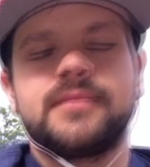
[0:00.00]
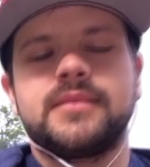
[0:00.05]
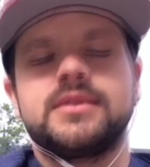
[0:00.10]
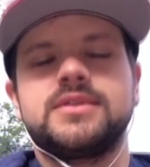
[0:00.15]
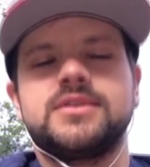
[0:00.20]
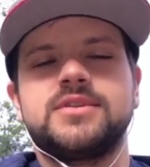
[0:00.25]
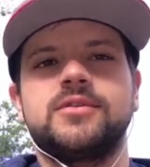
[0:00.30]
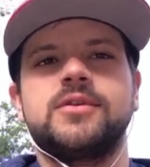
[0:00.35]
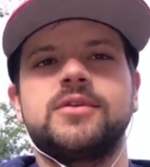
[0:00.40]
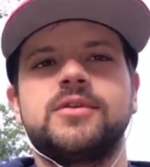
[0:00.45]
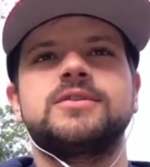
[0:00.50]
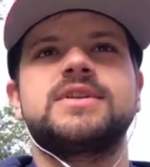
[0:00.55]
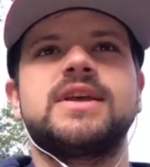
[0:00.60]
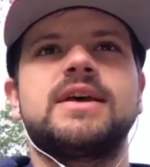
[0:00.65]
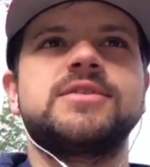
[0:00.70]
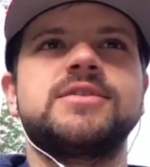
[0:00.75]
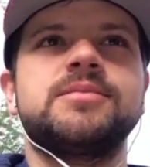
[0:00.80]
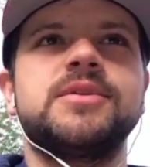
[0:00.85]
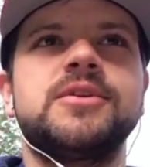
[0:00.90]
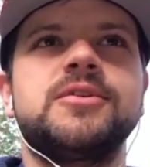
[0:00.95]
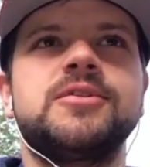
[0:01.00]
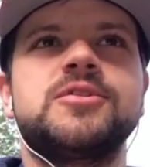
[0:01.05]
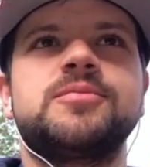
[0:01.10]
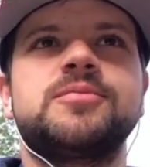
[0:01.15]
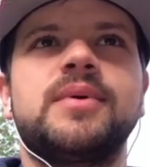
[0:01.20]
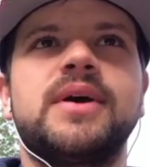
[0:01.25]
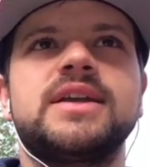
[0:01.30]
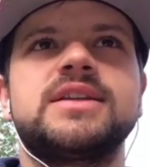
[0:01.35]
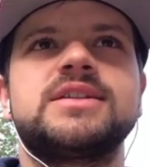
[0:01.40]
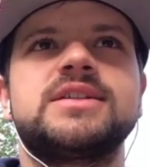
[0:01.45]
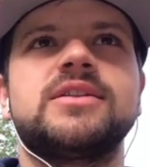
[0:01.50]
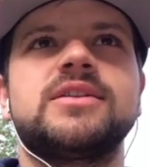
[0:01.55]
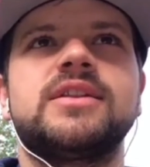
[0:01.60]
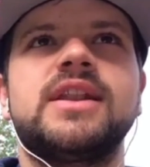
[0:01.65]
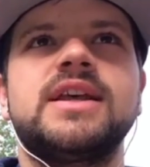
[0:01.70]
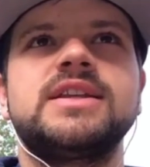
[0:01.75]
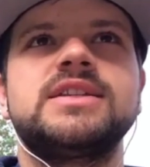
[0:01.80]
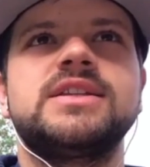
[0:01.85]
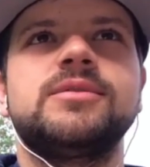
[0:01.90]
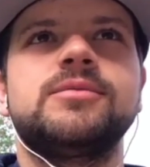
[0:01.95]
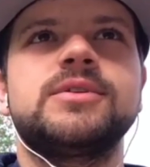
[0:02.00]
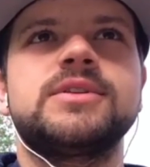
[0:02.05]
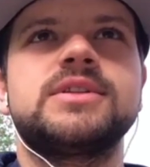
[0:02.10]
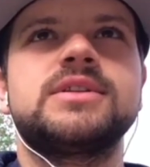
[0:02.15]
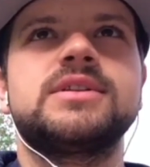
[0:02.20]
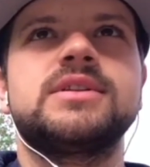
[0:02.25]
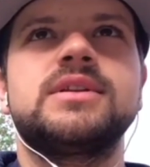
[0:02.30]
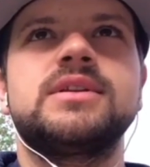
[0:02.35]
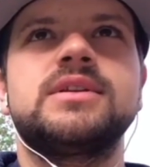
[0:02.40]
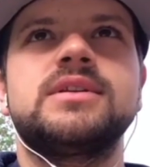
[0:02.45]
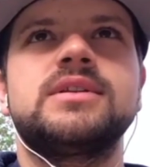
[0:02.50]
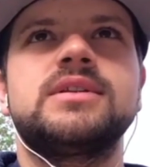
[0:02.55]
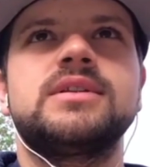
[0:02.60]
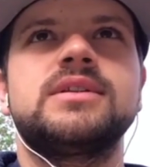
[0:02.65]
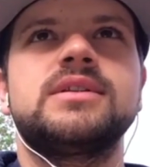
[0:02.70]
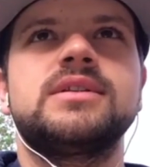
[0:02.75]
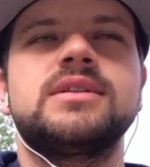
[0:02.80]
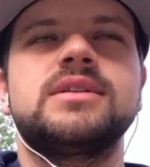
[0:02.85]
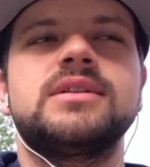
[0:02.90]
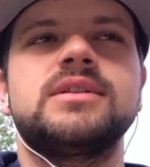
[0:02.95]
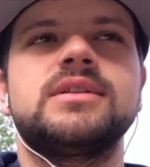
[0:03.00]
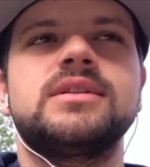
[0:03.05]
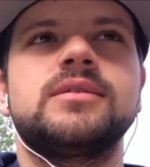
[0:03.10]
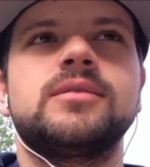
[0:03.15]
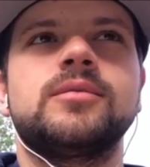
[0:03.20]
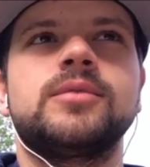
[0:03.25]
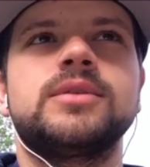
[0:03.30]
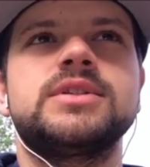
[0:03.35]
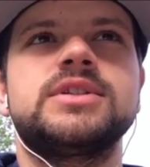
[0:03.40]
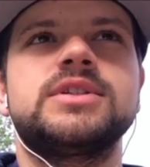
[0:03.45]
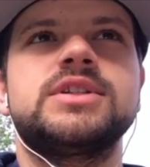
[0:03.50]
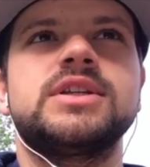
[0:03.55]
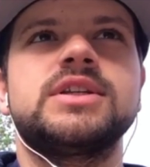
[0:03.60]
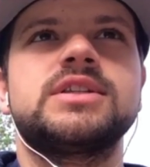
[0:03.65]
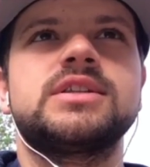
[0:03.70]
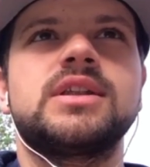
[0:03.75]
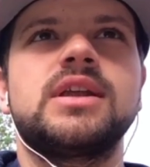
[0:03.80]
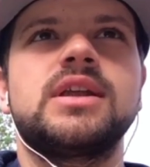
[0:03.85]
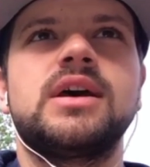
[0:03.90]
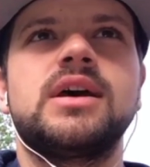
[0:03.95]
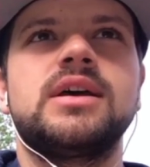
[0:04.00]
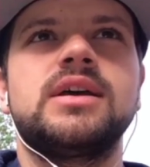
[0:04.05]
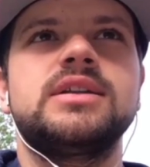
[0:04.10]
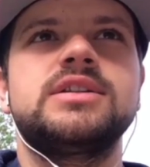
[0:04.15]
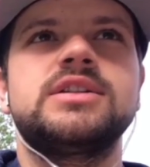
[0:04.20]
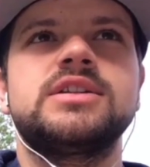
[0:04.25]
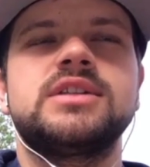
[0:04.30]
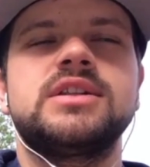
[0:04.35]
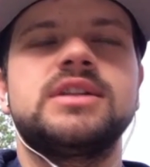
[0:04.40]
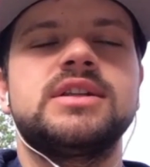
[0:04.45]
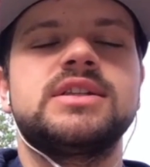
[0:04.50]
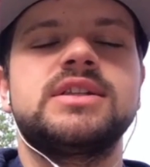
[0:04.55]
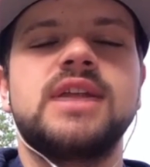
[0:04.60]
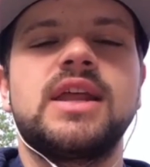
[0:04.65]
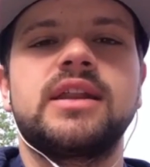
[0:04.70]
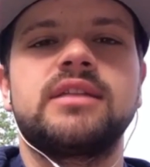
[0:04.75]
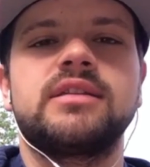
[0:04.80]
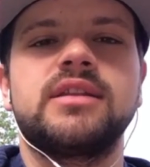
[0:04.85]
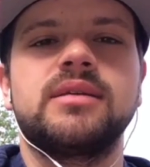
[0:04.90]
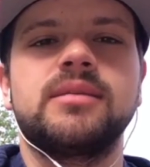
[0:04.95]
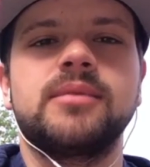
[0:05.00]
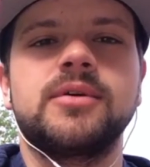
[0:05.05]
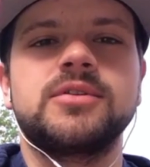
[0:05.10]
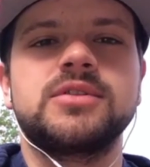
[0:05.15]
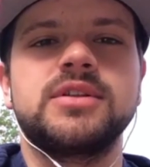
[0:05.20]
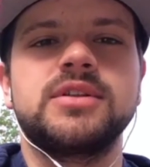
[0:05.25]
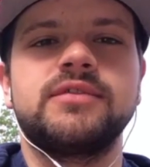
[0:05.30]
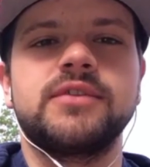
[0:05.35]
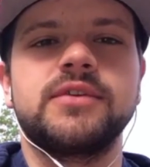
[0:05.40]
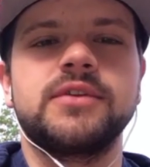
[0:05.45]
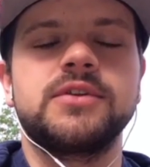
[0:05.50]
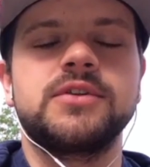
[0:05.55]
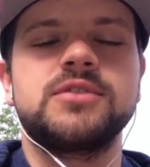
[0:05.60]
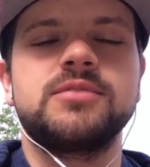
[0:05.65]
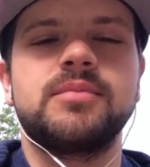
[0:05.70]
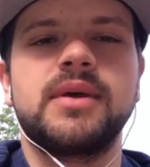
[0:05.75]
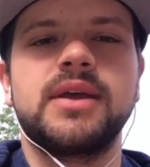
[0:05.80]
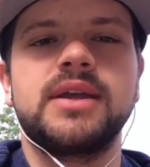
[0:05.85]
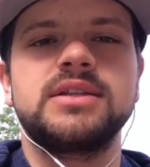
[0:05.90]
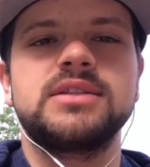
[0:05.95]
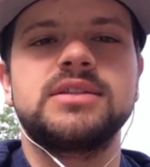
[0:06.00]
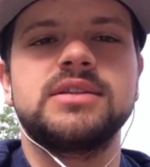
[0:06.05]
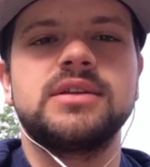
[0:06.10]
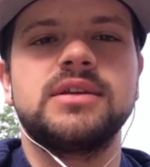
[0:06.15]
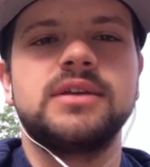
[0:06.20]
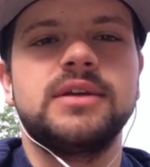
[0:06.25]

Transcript: So those have some huge spikes. So the Nessie was just an aesthetic thing mostly for those spikes.